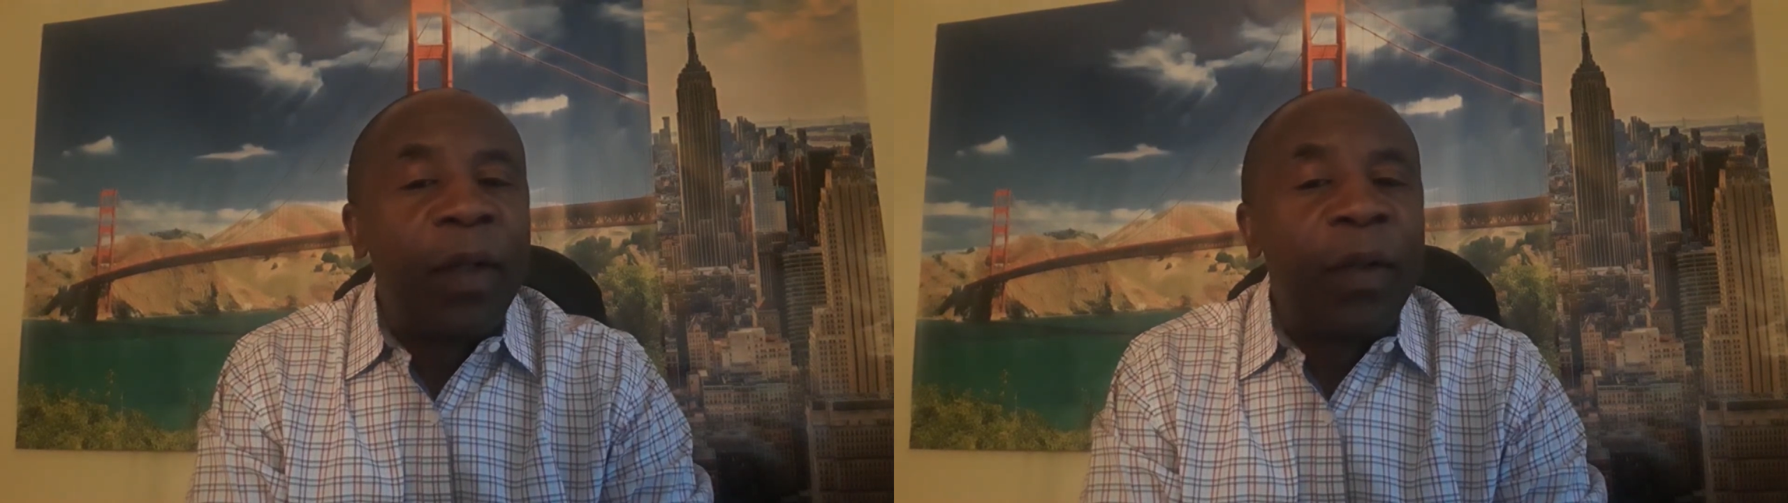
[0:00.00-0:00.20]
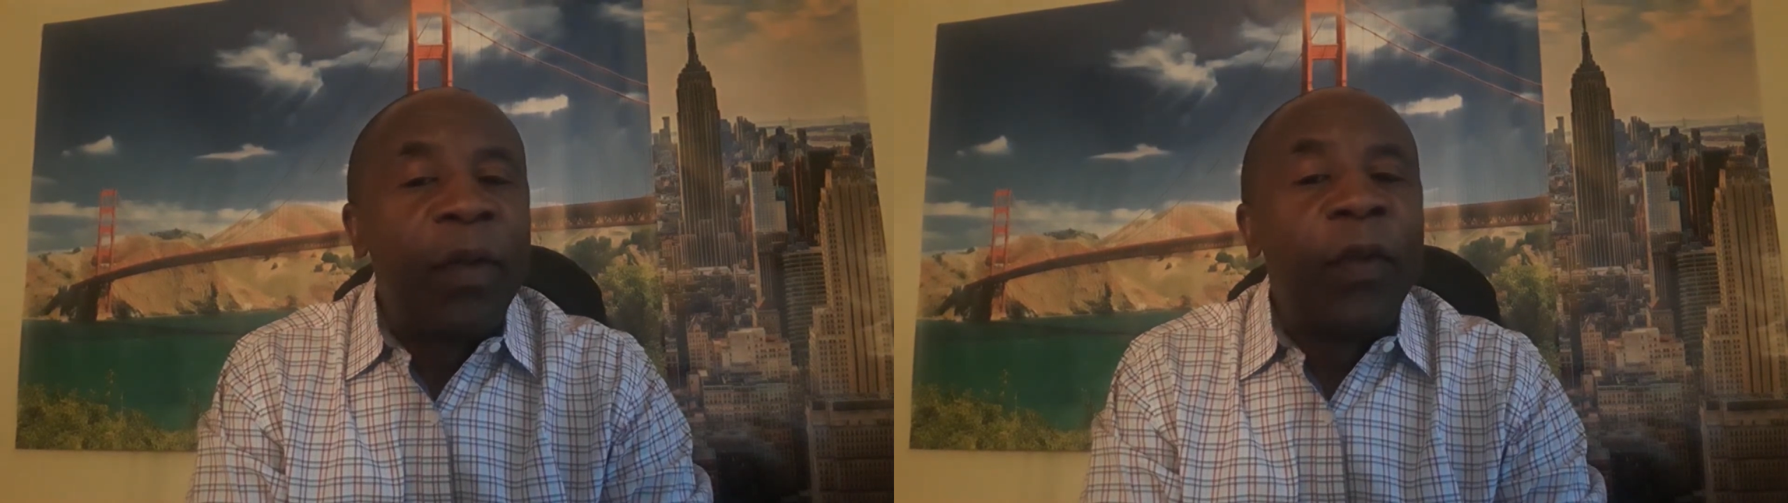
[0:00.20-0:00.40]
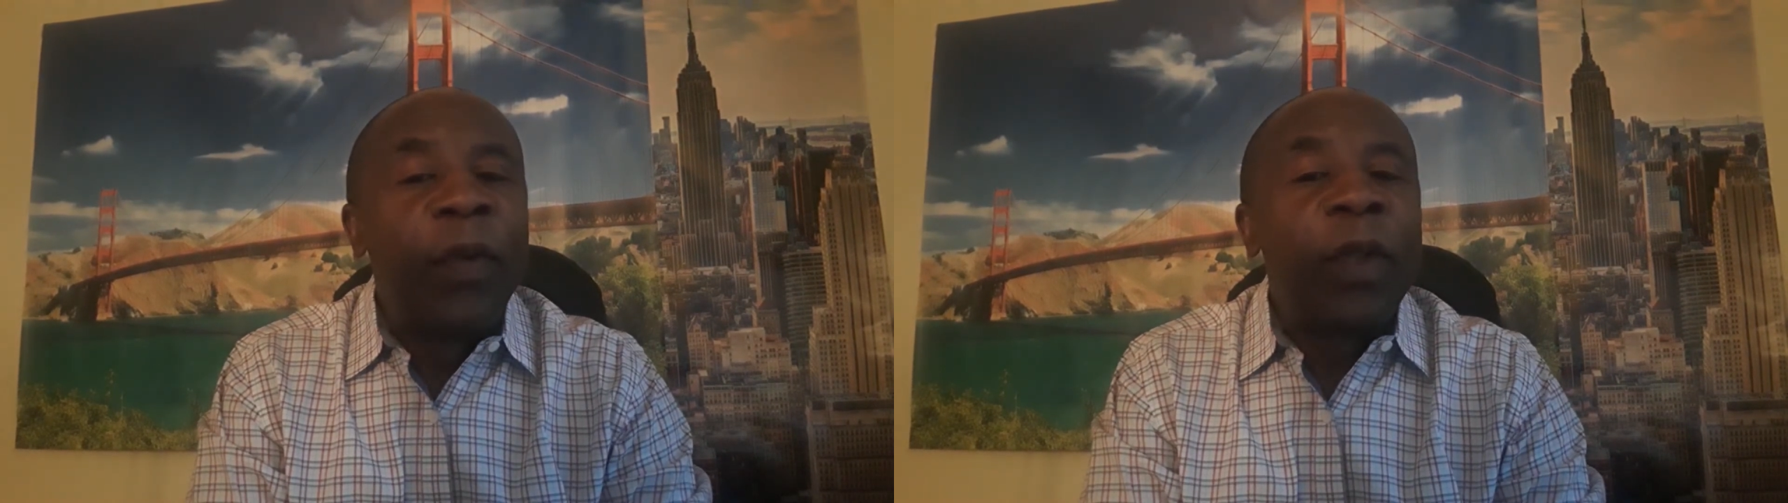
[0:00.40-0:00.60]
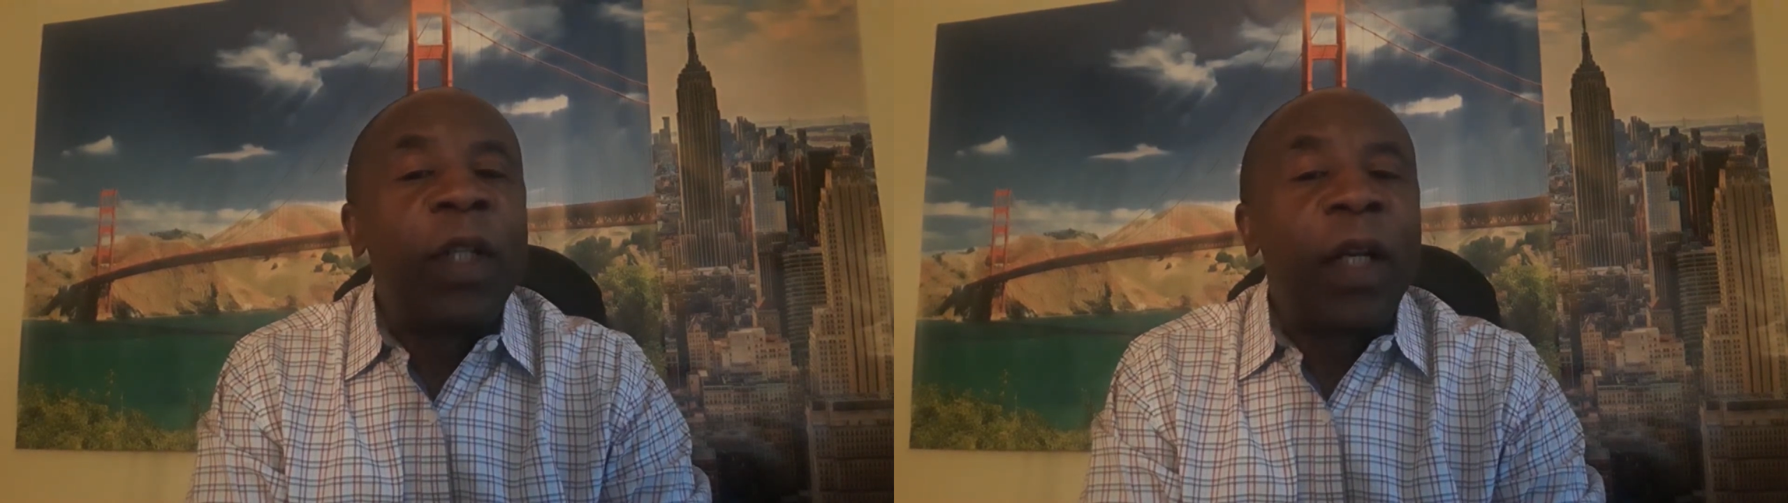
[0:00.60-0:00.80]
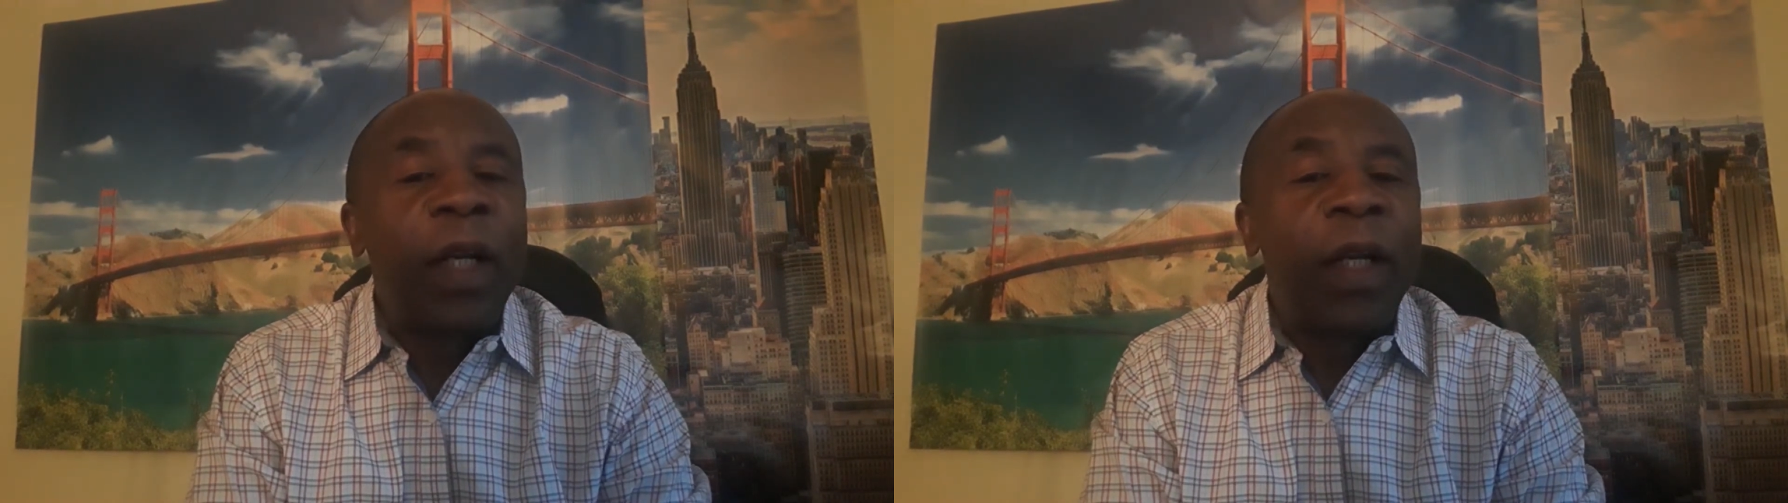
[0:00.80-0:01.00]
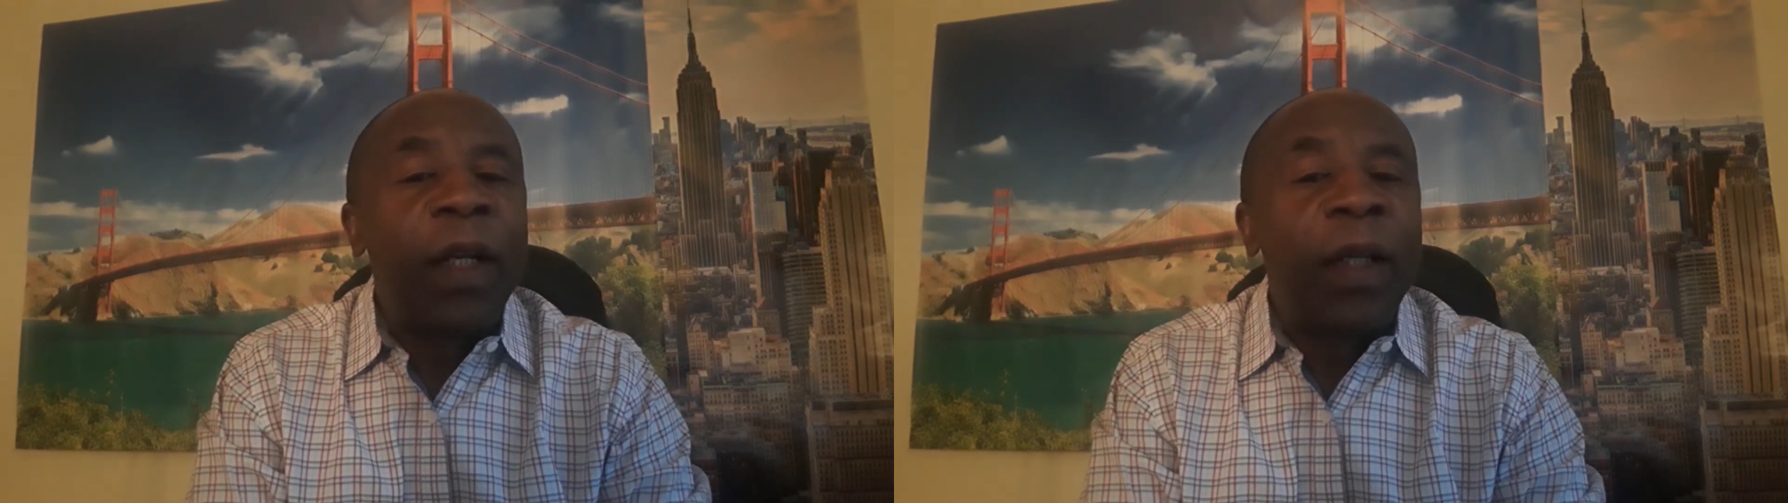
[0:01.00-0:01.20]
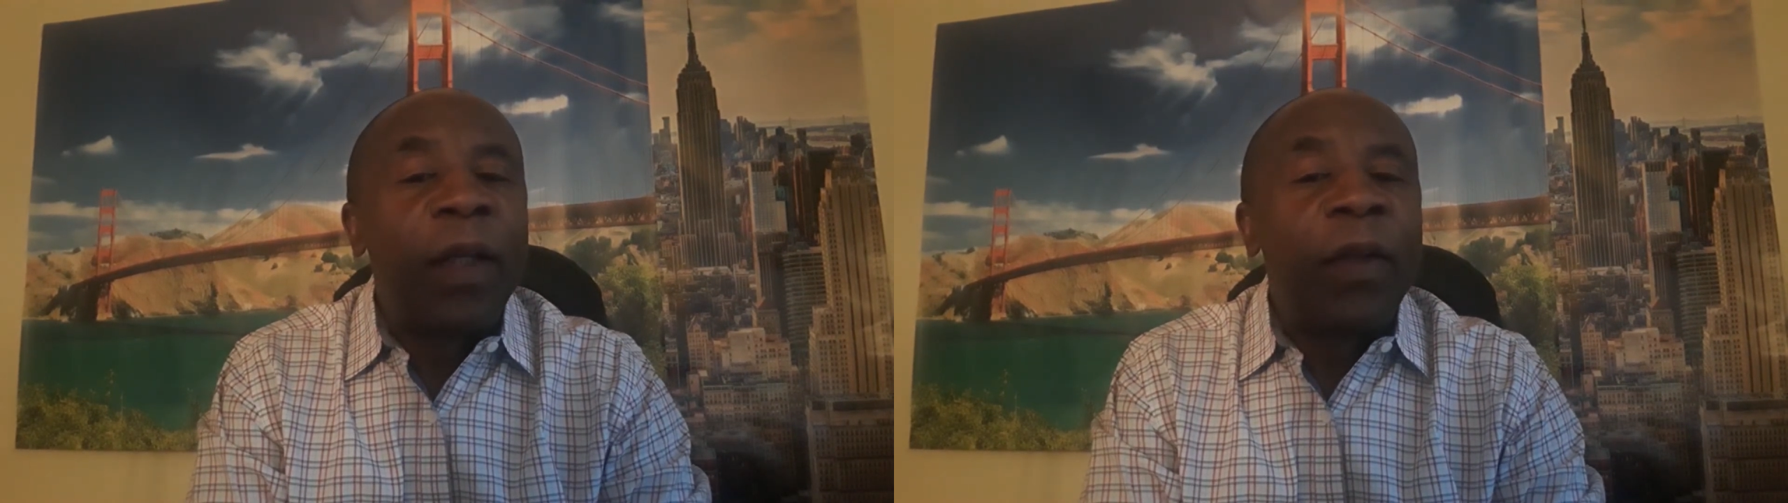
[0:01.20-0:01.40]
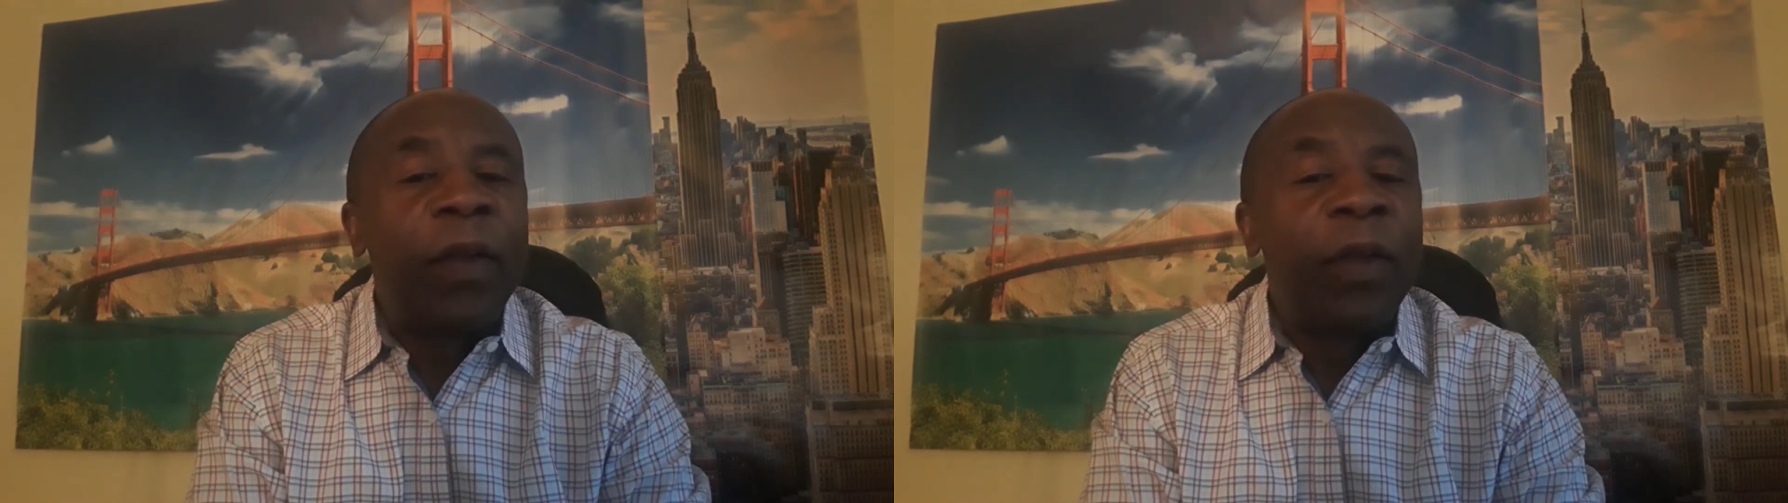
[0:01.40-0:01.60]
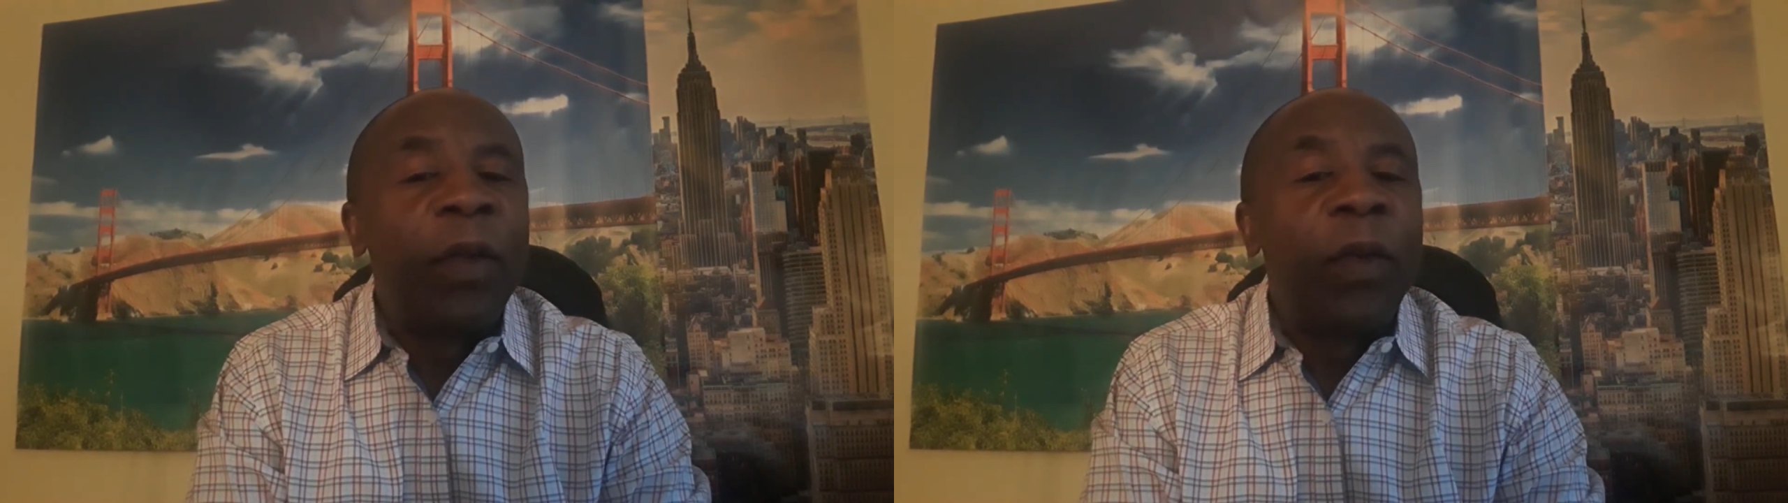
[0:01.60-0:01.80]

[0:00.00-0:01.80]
You know,